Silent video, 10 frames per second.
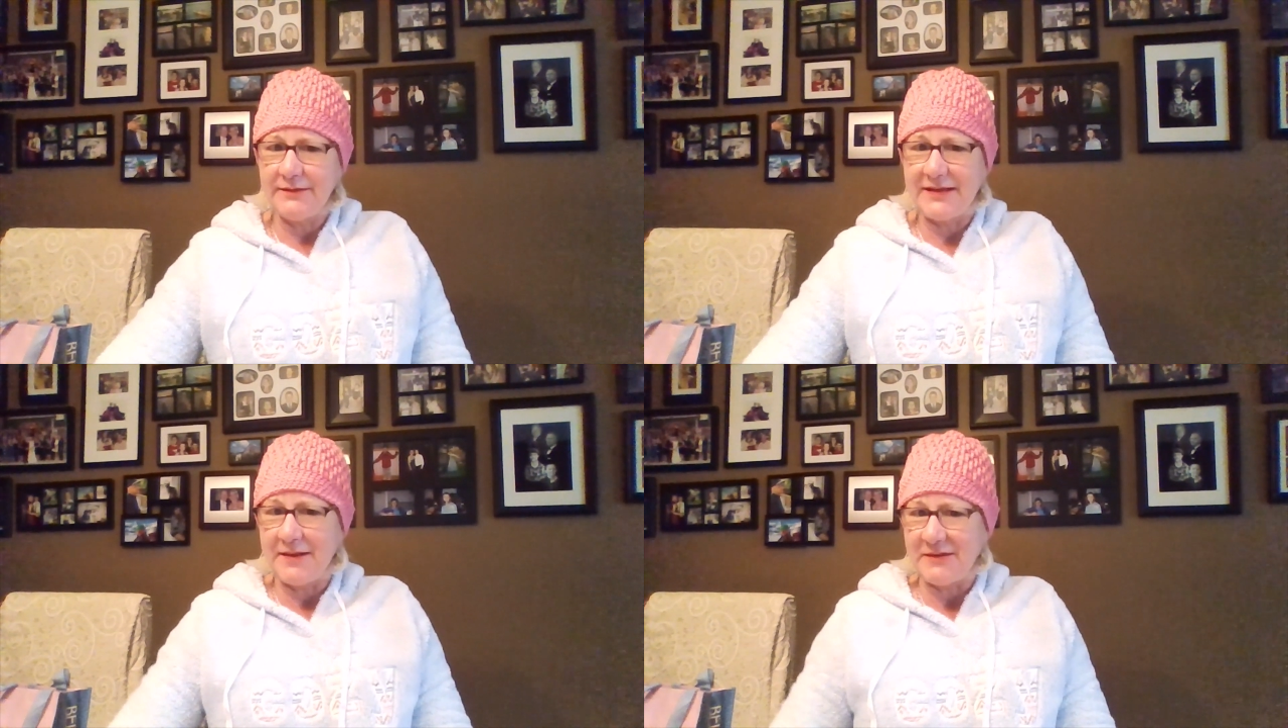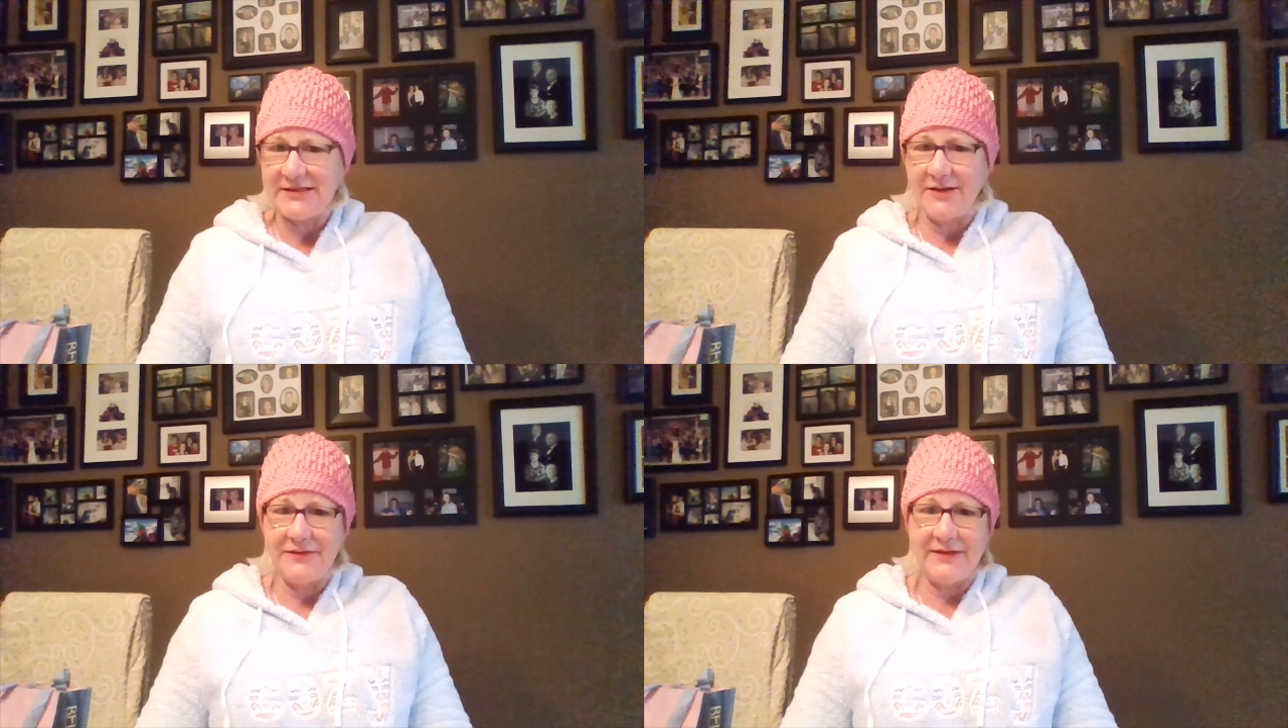get
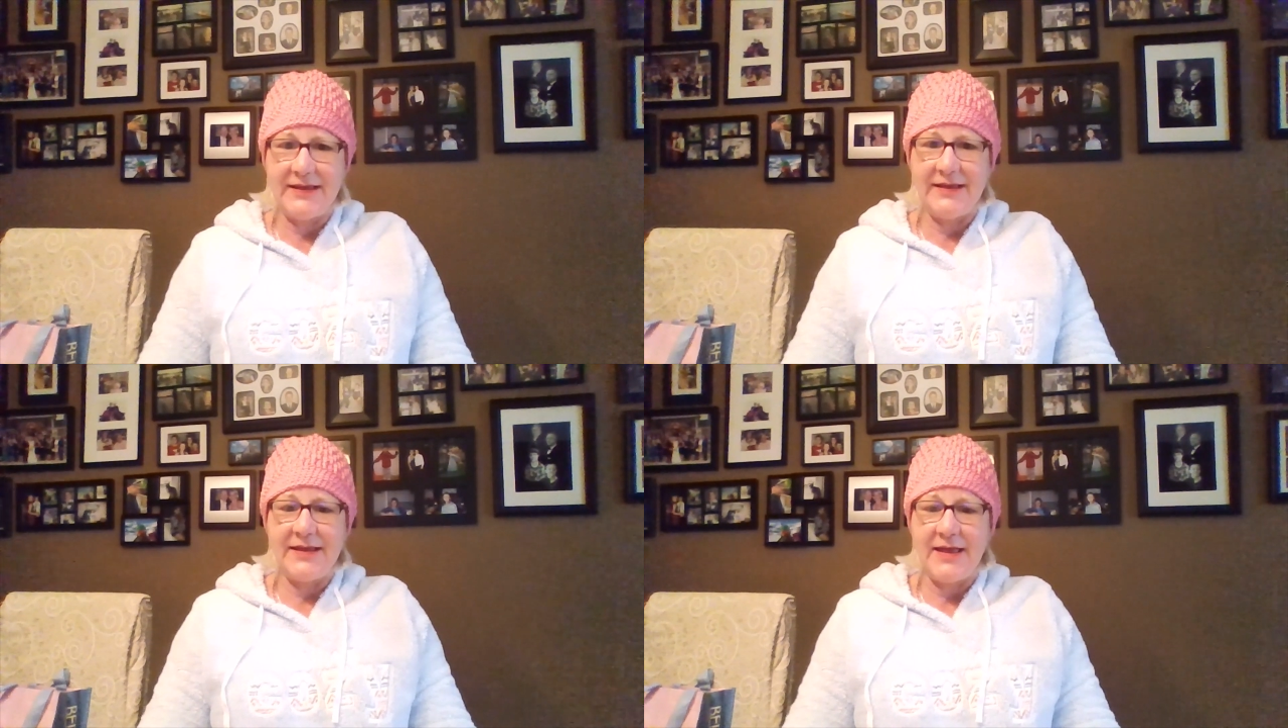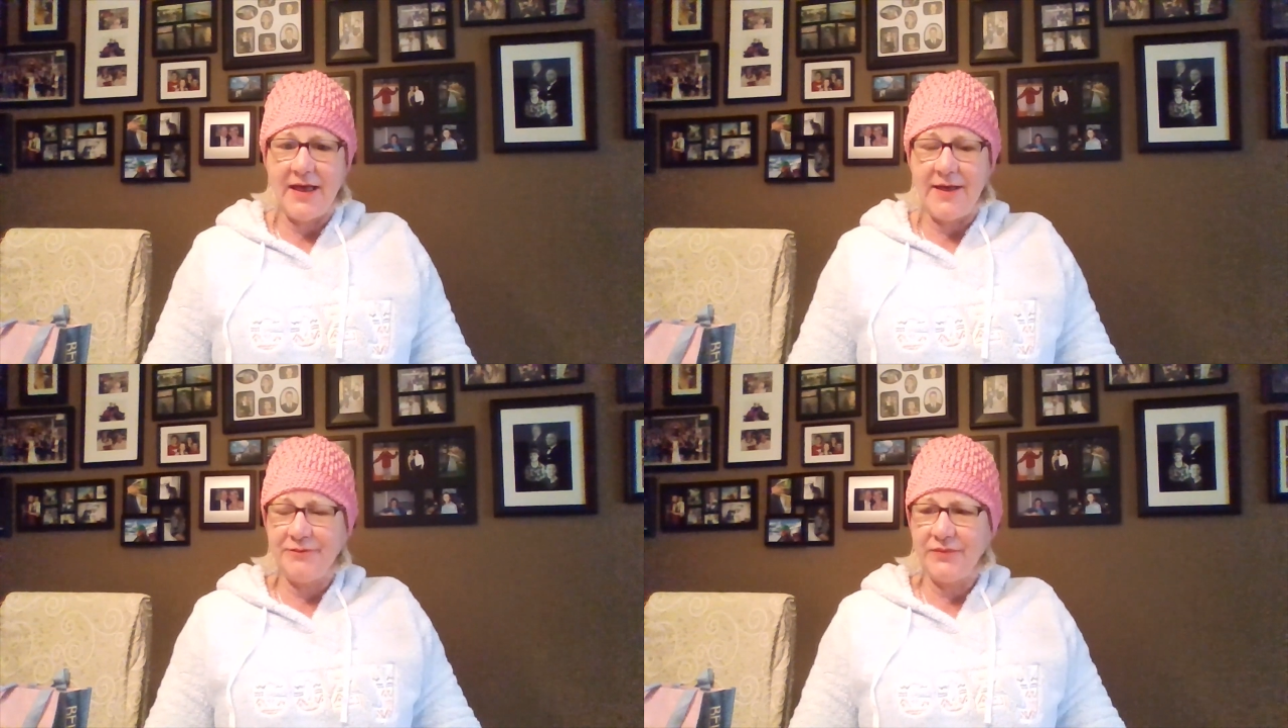myself a
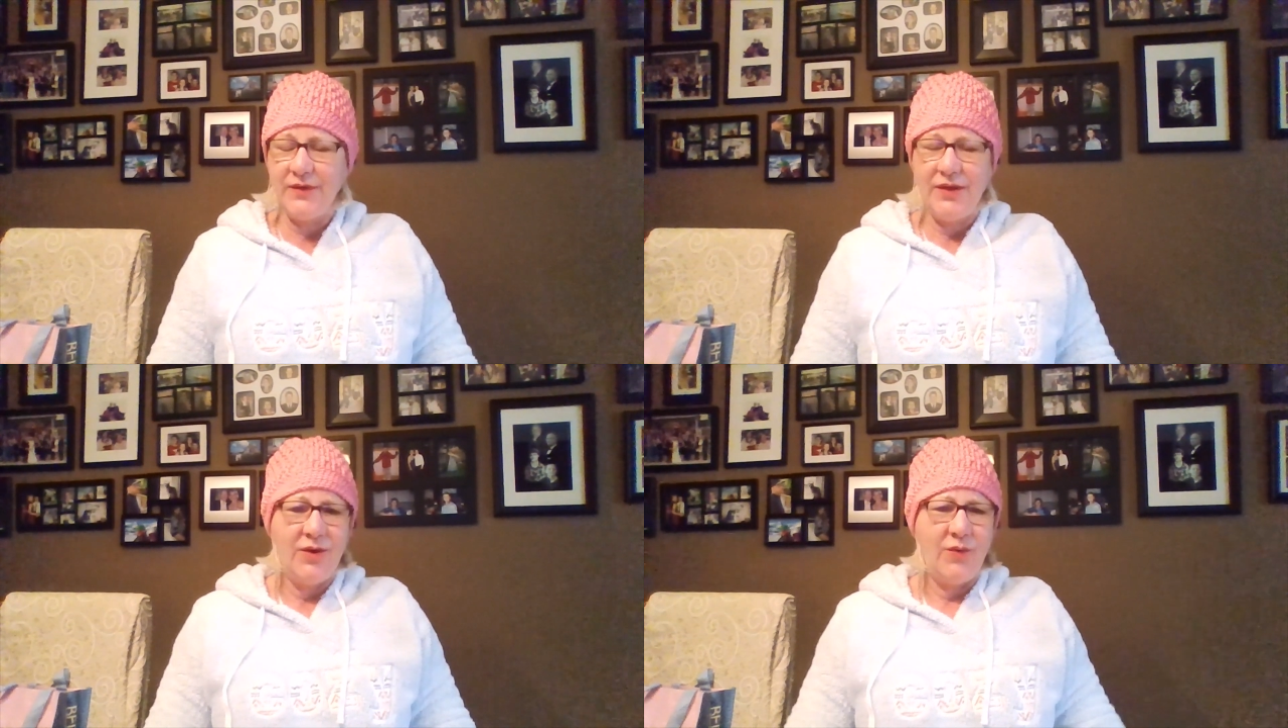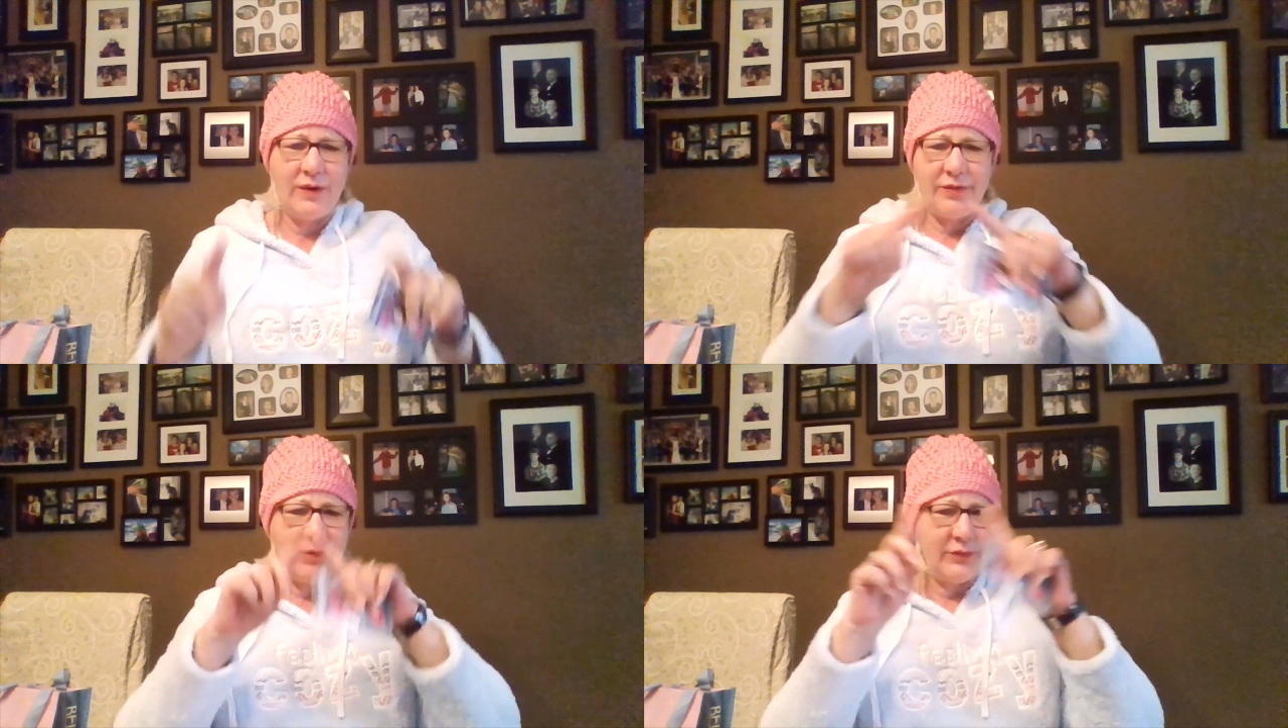uh, one
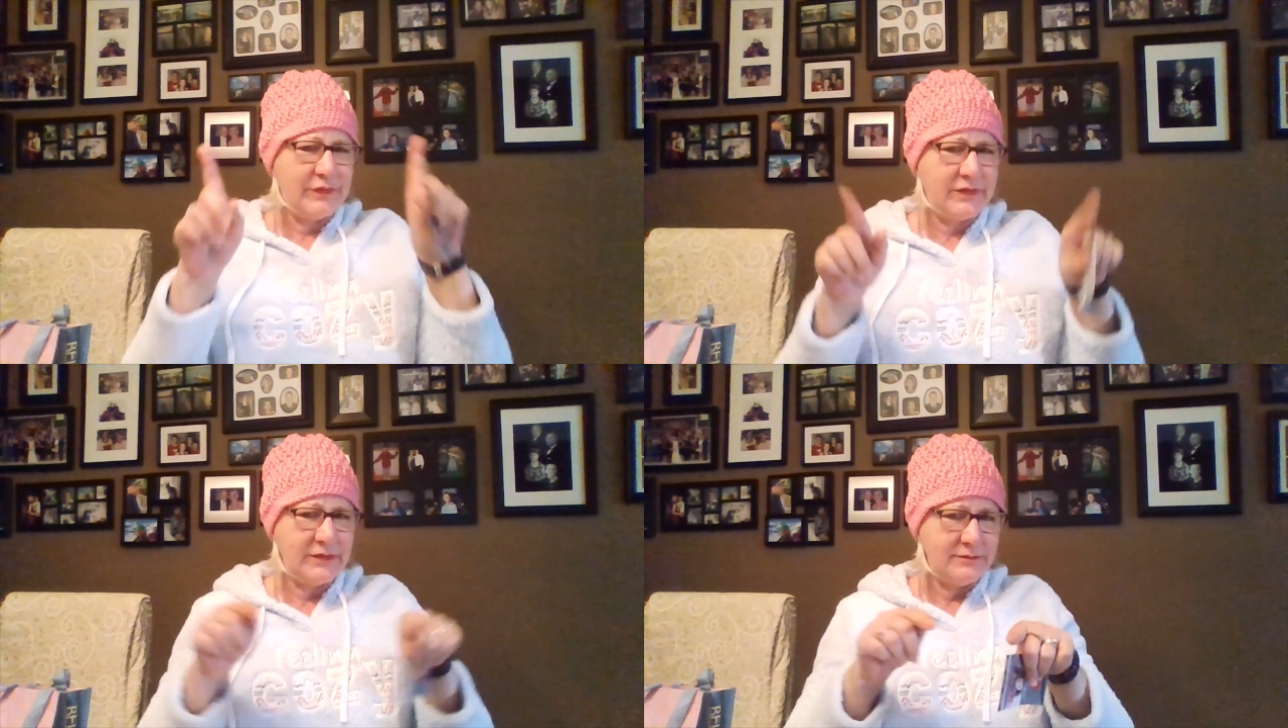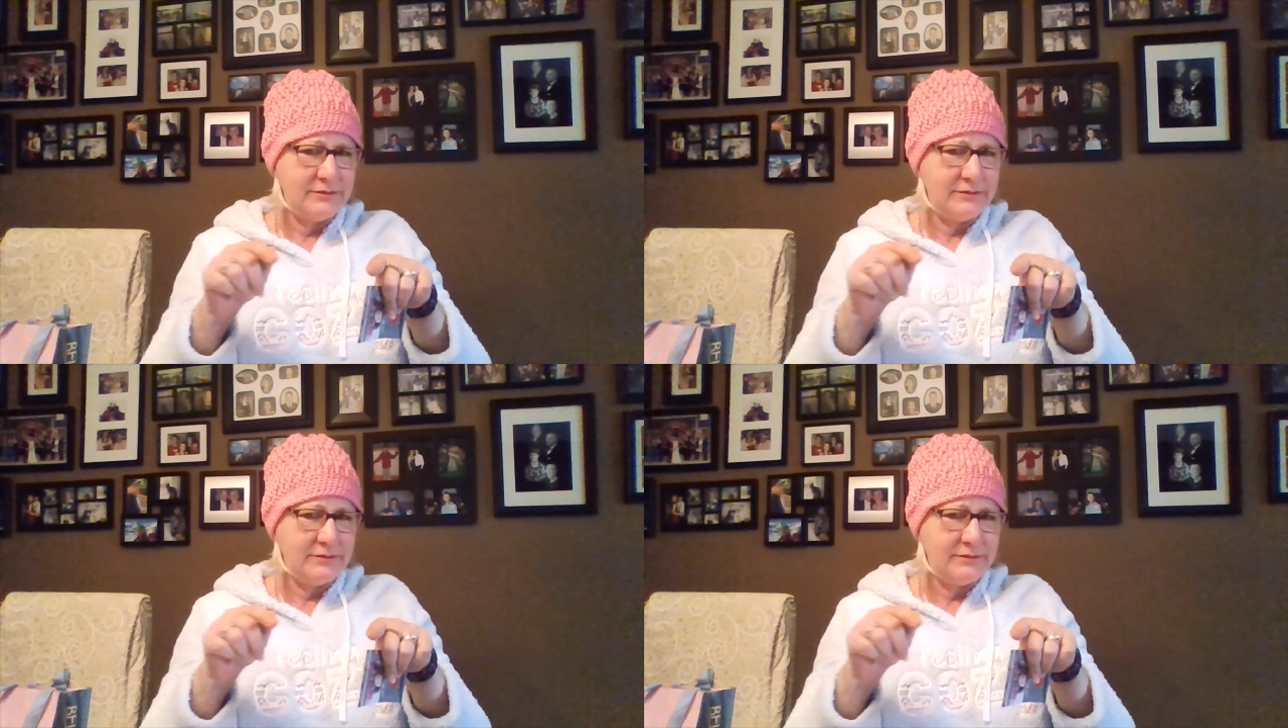of those